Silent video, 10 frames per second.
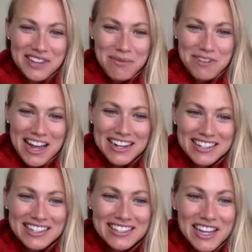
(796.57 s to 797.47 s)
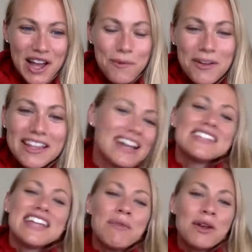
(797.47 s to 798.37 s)
had practice. Well,
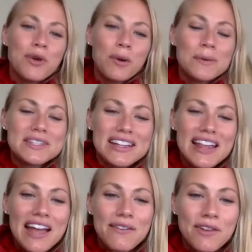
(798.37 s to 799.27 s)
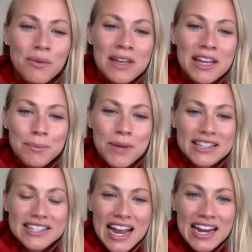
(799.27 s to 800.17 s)
tell me, what was it like filming in
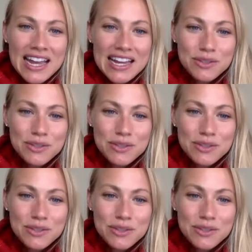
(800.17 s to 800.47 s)
Montana?